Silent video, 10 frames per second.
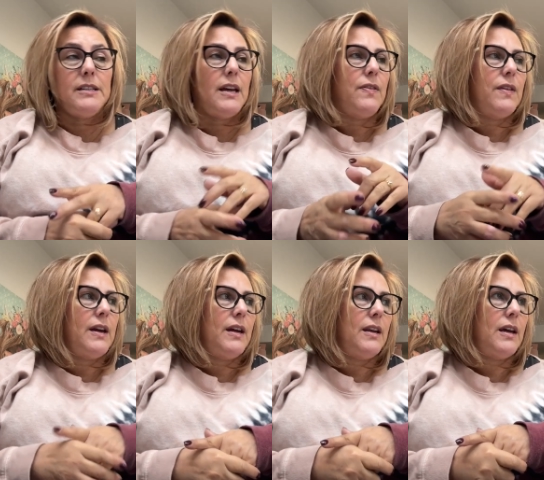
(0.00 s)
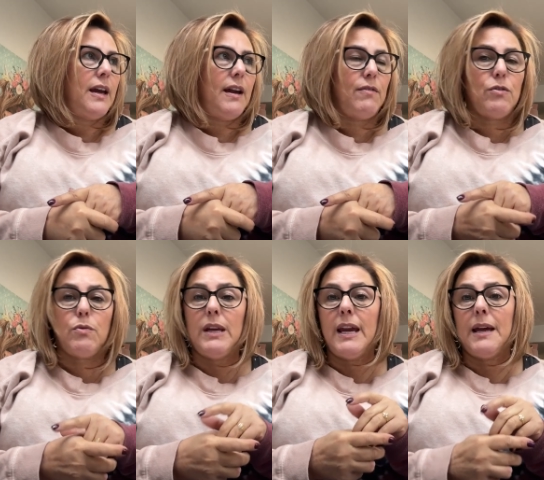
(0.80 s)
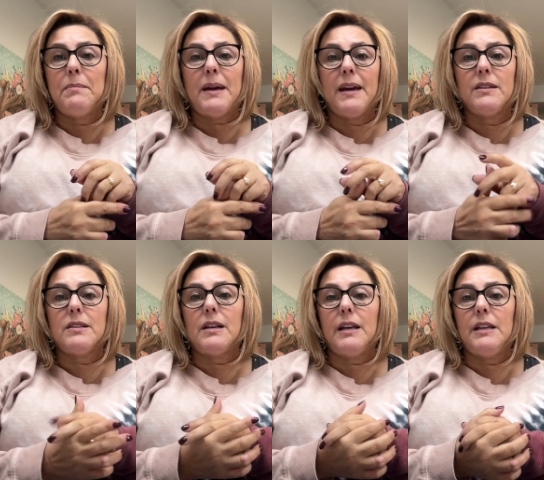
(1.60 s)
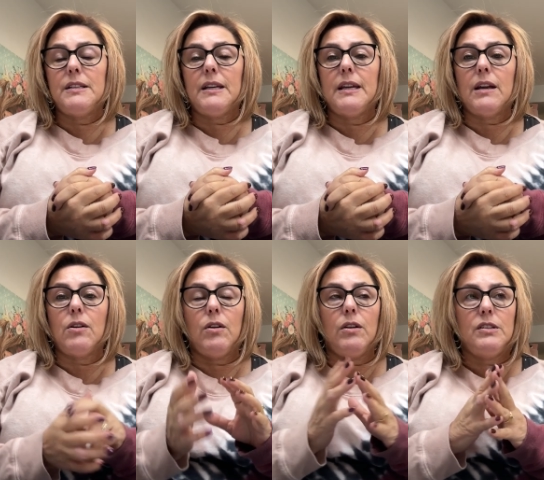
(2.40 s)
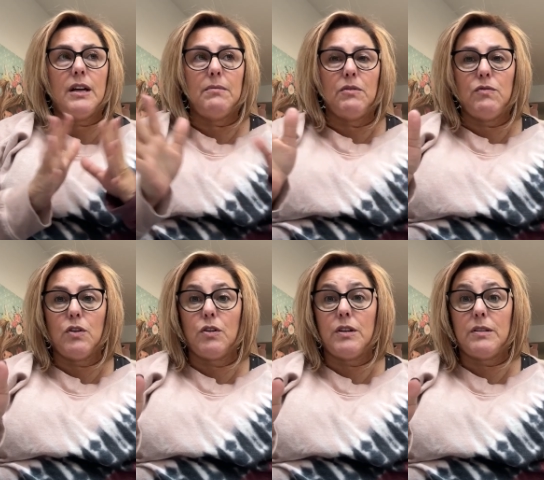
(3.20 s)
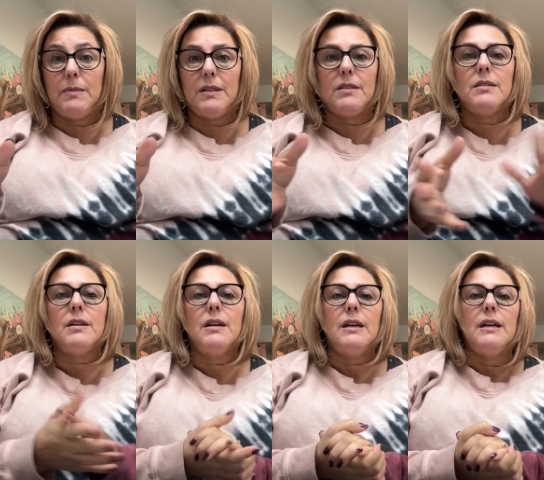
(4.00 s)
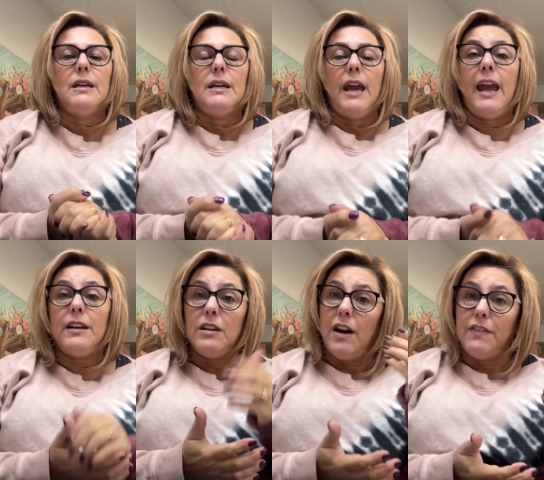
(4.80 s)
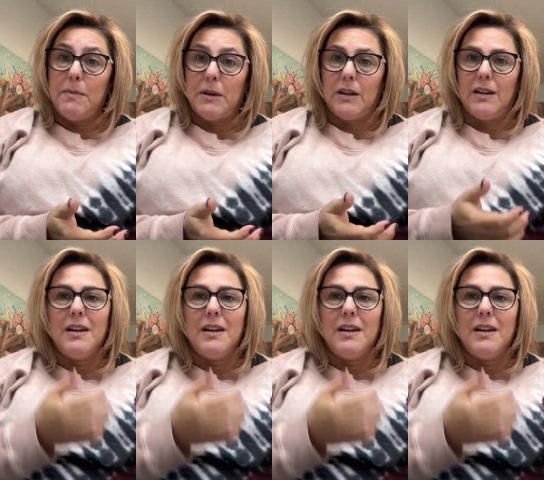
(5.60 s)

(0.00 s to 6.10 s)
And then I have three handbags that I need to get all done before Christmas. And a coffee mug.